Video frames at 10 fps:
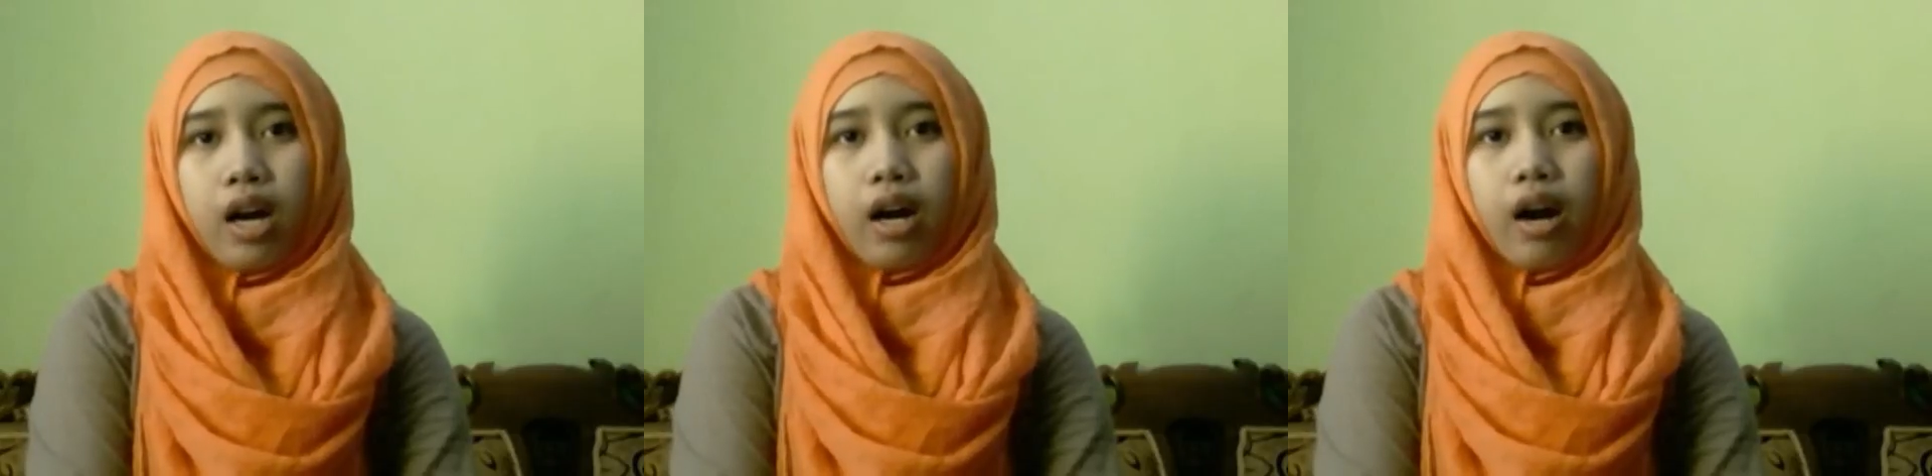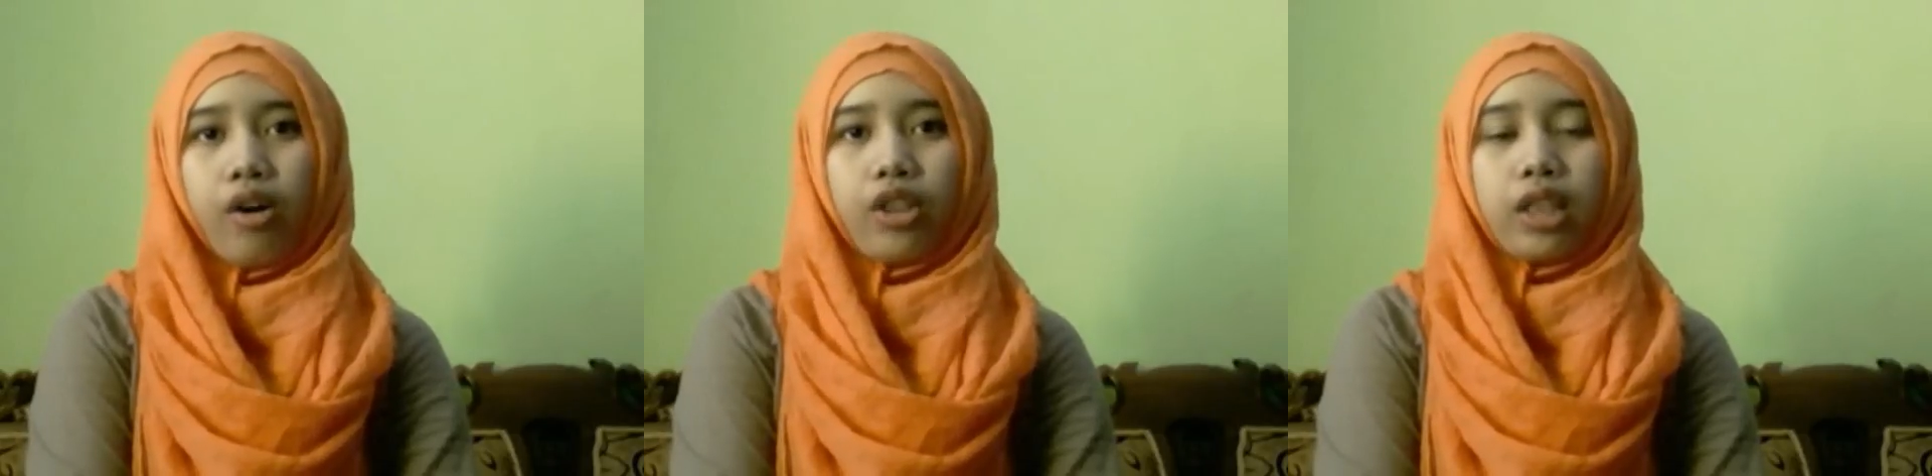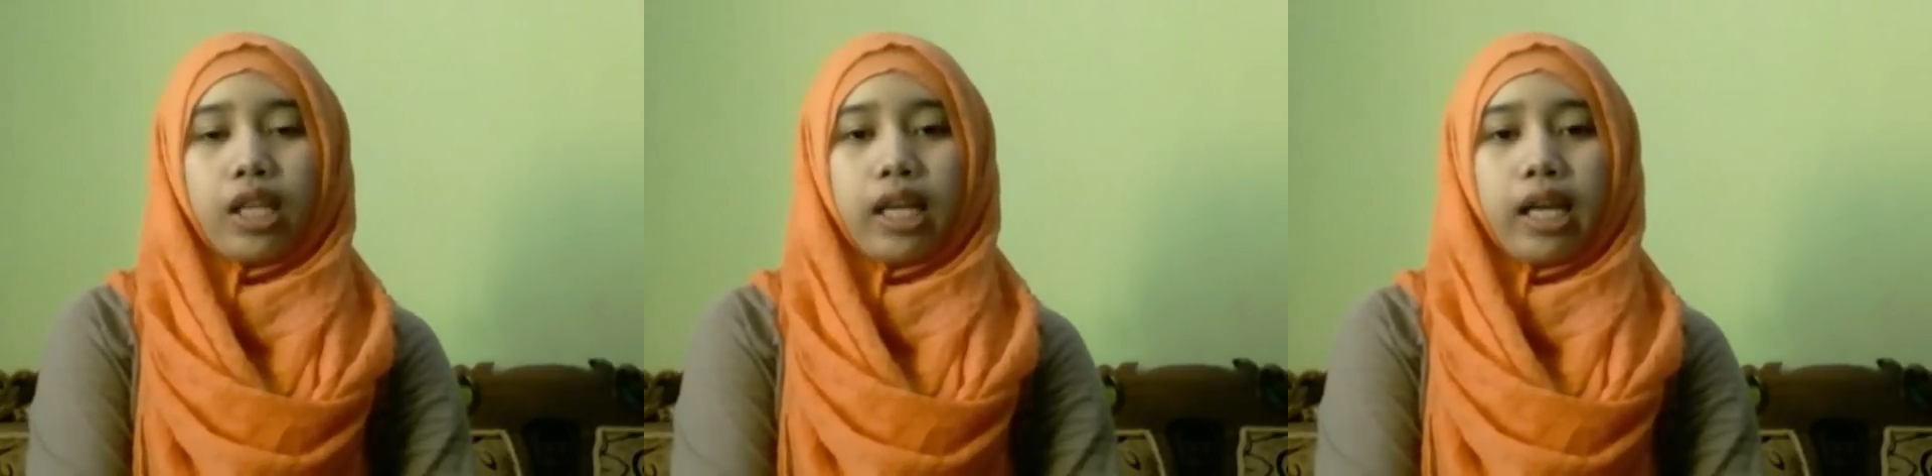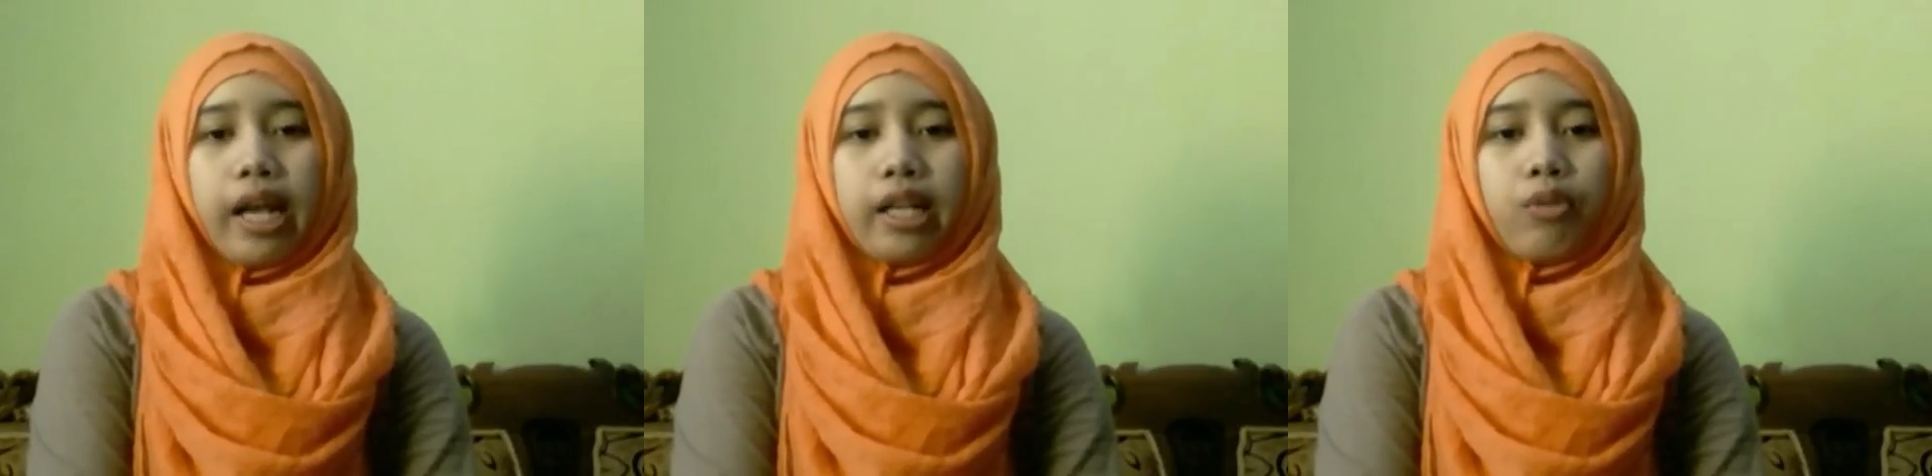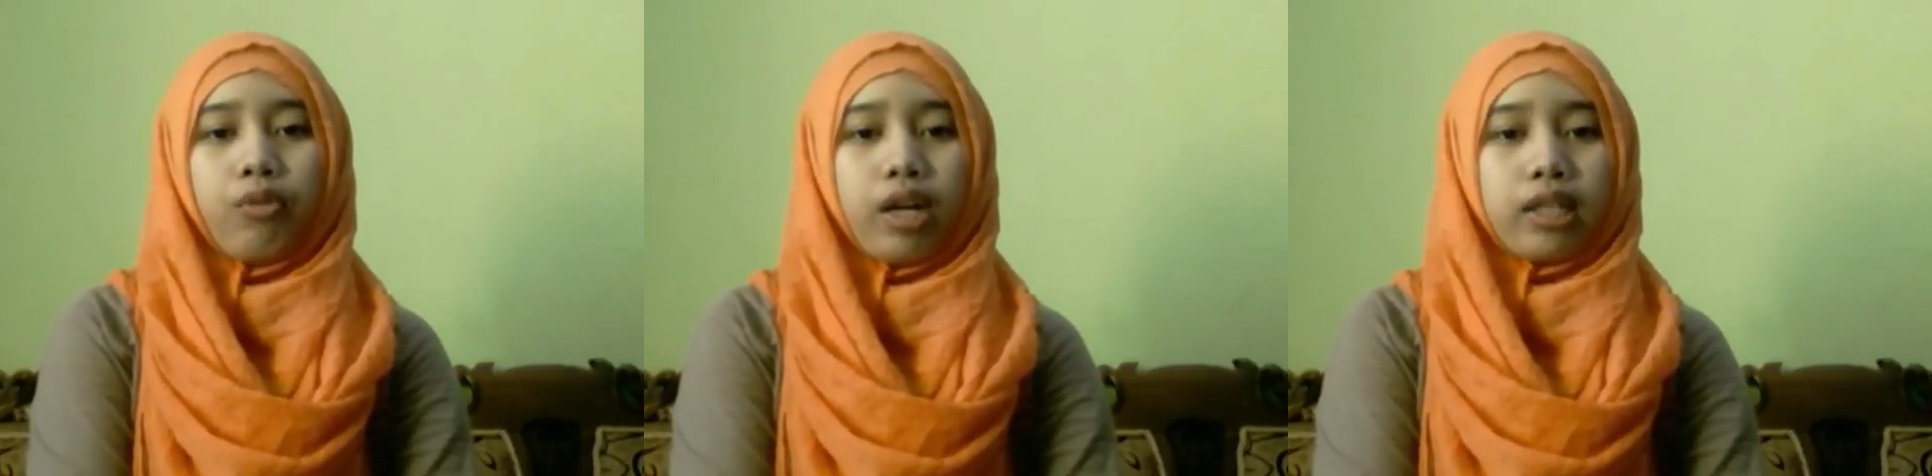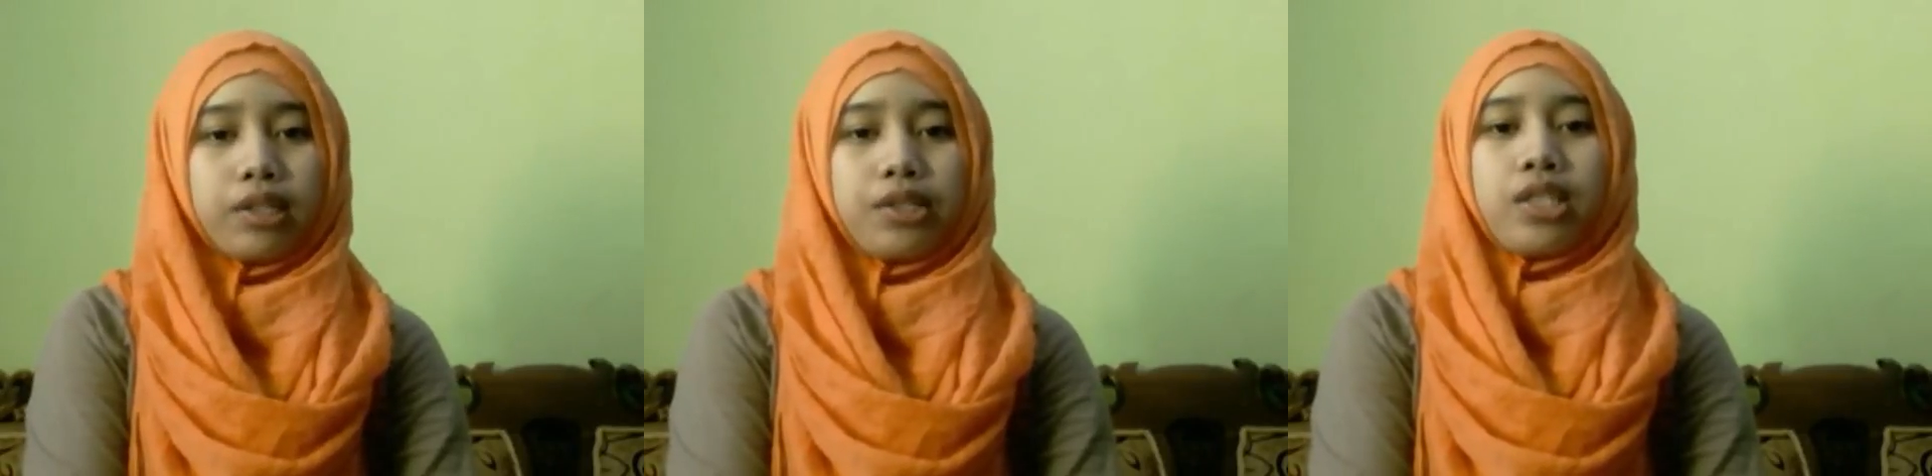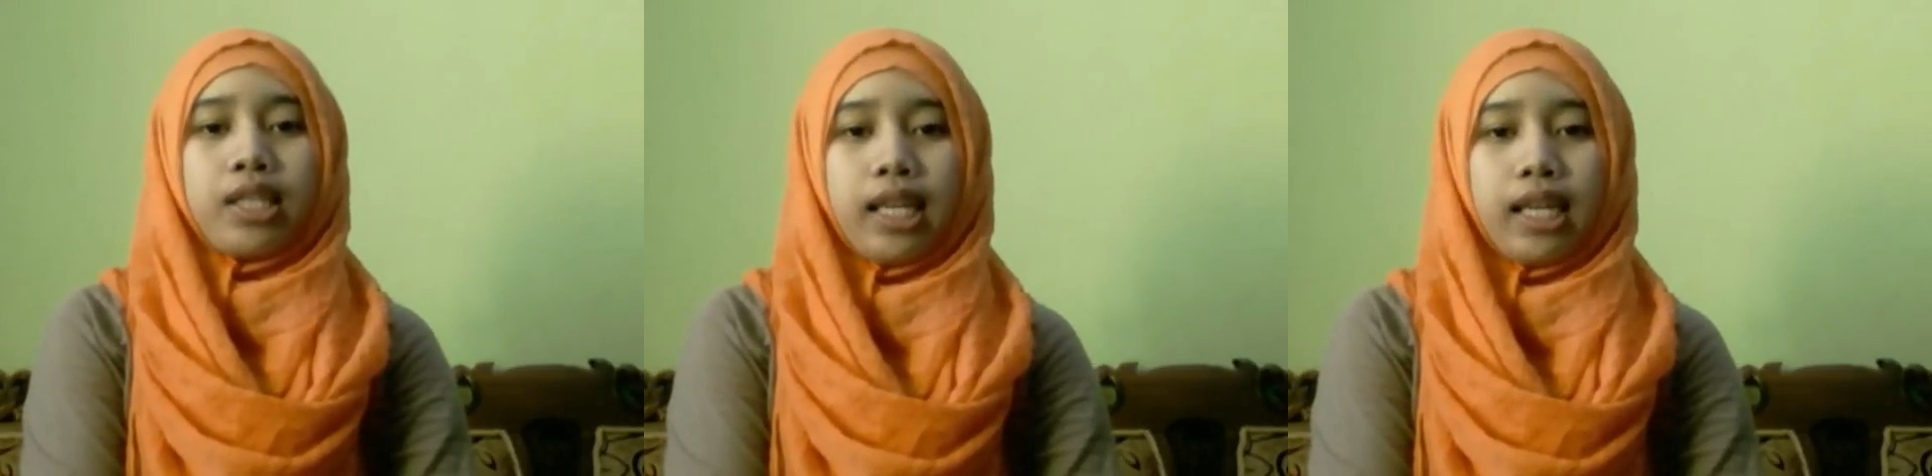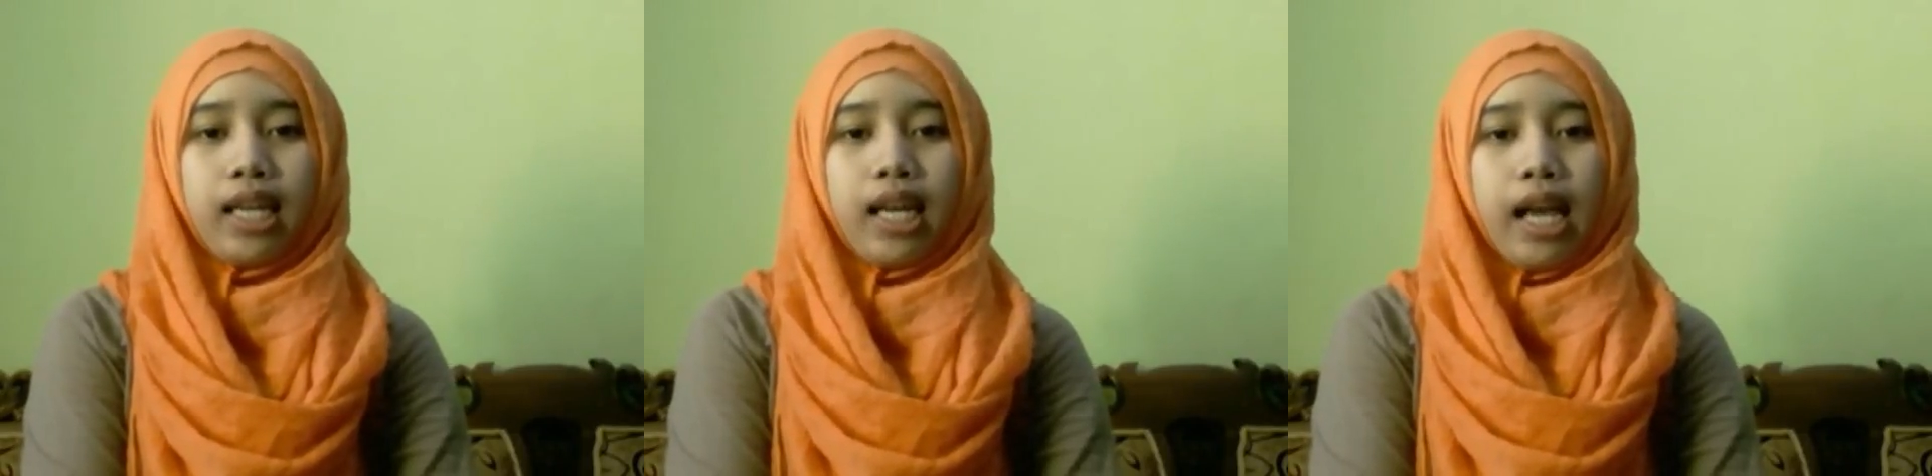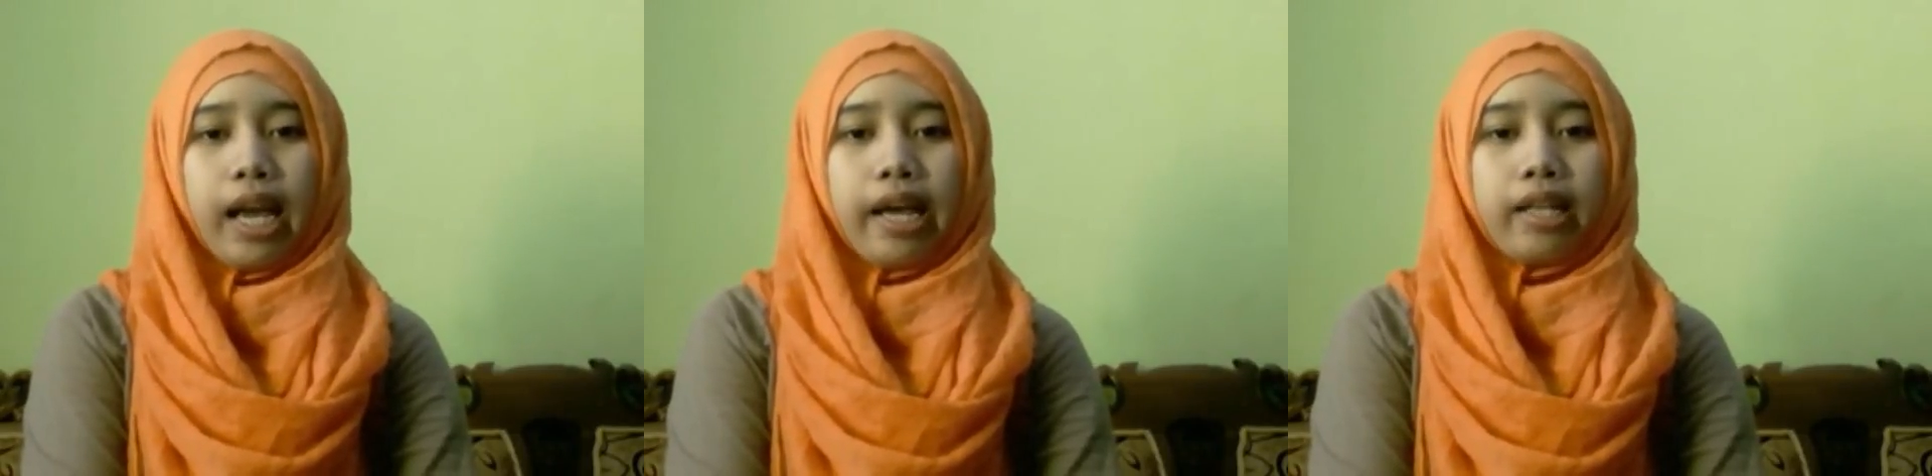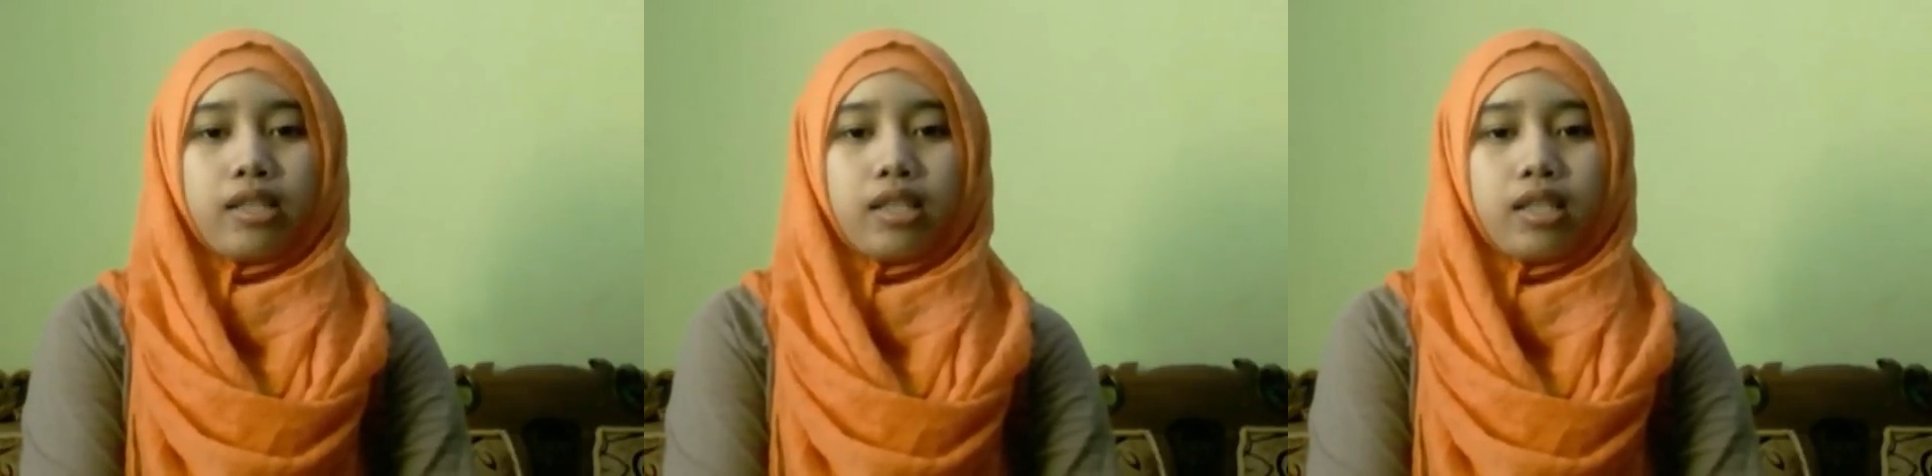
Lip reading: accounting, Edward G, and